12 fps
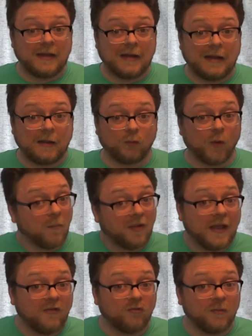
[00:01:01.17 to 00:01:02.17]
getting
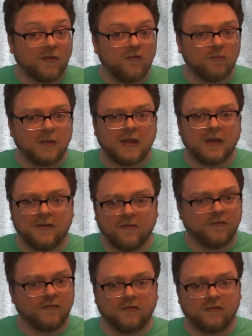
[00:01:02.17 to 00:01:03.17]
replacements
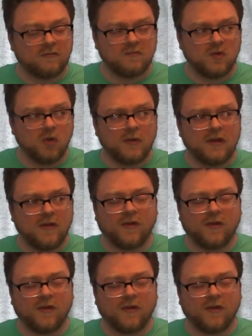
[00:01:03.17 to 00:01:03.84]
because nobody